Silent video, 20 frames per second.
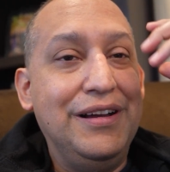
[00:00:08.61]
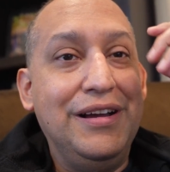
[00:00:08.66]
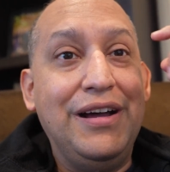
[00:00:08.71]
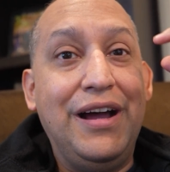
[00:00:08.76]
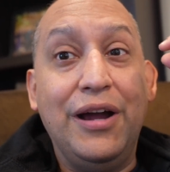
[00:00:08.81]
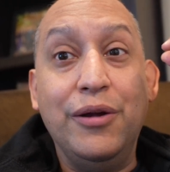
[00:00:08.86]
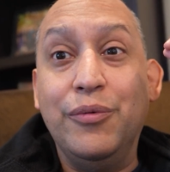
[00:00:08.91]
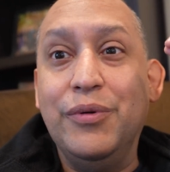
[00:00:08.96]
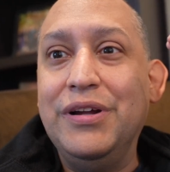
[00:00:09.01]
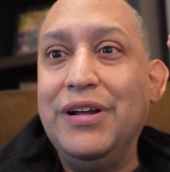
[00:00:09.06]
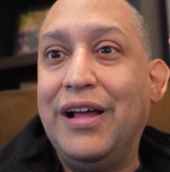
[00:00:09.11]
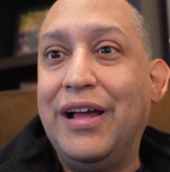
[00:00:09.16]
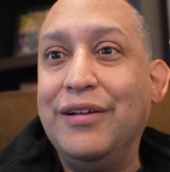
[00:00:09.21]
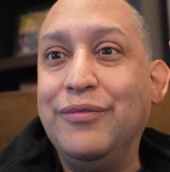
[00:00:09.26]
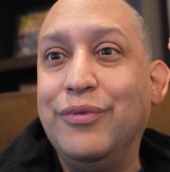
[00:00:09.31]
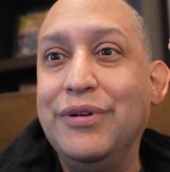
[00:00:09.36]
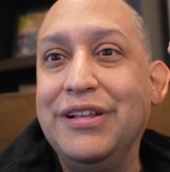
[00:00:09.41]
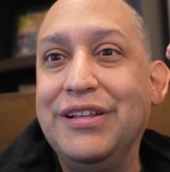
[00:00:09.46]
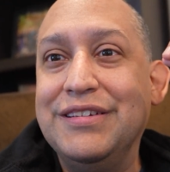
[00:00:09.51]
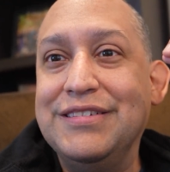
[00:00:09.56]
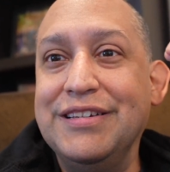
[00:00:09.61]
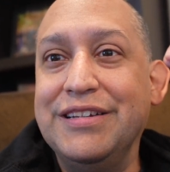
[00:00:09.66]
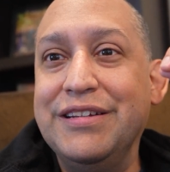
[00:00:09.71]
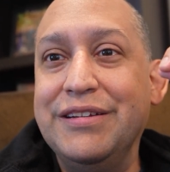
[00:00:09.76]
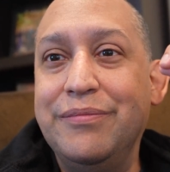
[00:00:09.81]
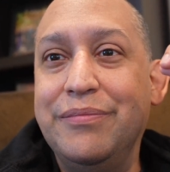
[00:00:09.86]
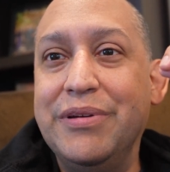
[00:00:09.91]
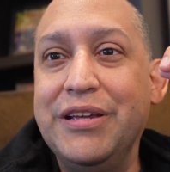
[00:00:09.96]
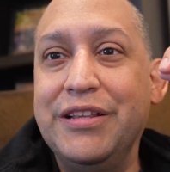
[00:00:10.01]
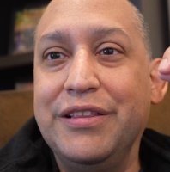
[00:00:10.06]
I realized I
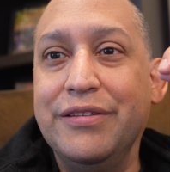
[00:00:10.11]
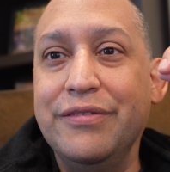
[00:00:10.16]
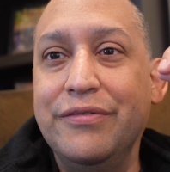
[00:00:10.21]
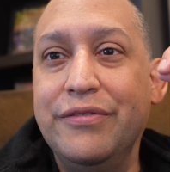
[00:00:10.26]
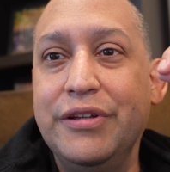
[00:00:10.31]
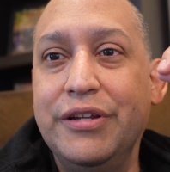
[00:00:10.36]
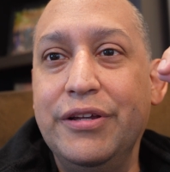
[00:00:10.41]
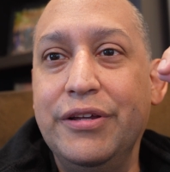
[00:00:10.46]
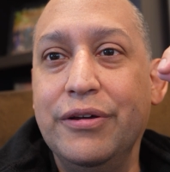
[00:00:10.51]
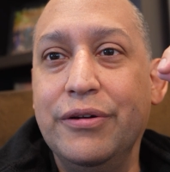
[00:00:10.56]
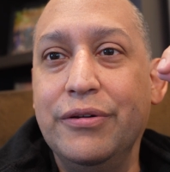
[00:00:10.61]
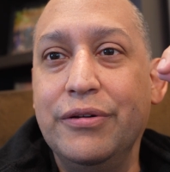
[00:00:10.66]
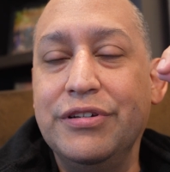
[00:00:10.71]
didn't make the video